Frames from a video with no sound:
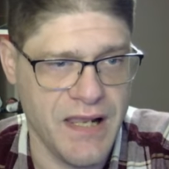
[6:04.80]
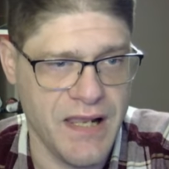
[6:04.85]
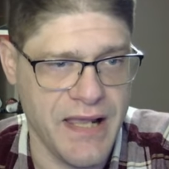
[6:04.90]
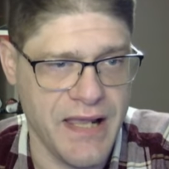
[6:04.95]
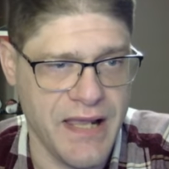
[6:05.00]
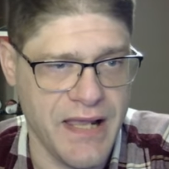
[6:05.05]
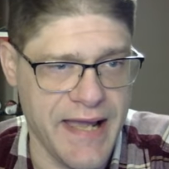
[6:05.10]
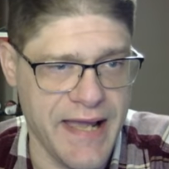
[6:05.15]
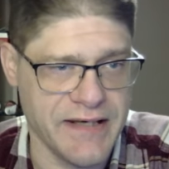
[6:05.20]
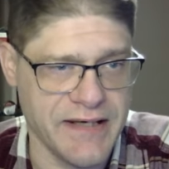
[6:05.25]

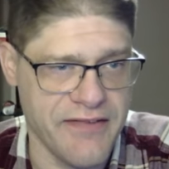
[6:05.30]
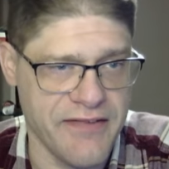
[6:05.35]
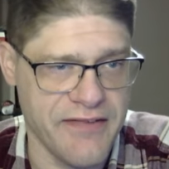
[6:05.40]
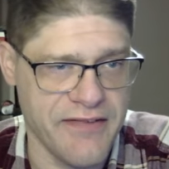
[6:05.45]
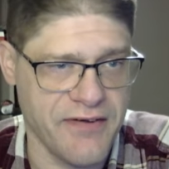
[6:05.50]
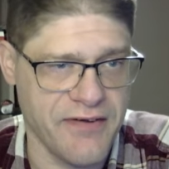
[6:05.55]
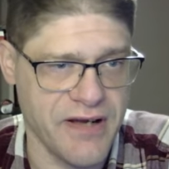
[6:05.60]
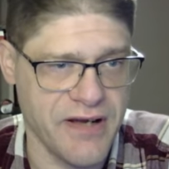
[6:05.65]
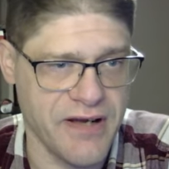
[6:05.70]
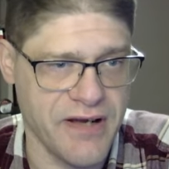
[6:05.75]
And I
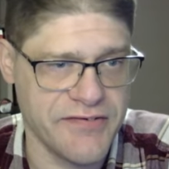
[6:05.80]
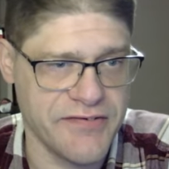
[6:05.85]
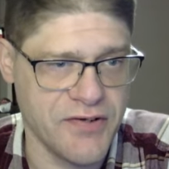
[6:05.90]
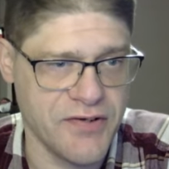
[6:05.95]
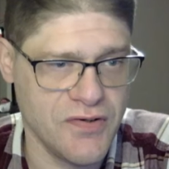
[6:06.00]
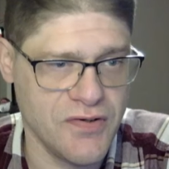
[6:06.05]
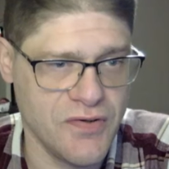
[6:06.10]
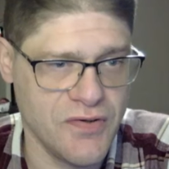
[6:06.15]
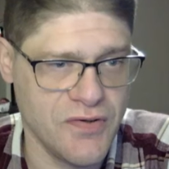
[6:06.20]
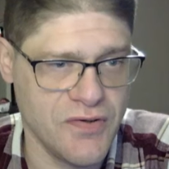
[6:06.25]
thought
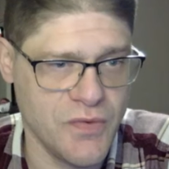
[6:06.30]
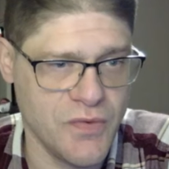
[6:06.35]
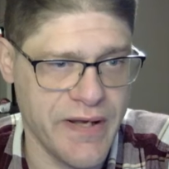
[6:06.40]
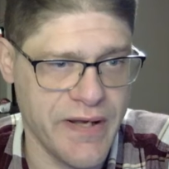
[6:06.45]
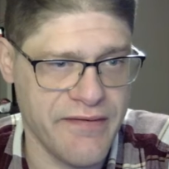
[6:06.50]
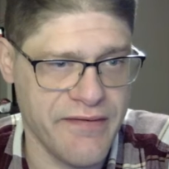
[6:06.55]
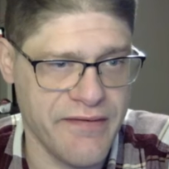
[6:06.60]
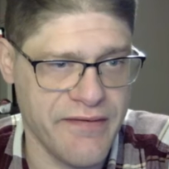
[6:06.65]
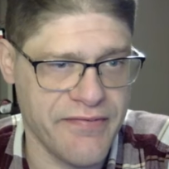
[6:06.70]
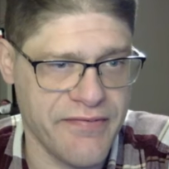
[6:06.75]
too
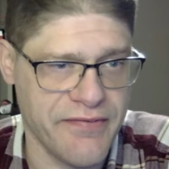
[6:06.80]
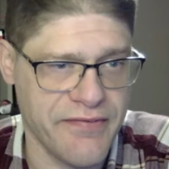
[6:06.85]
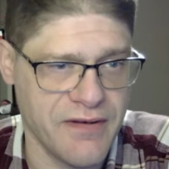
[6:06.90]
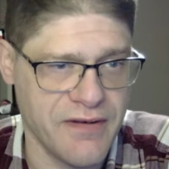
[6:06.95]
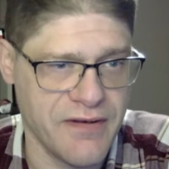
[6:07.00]
with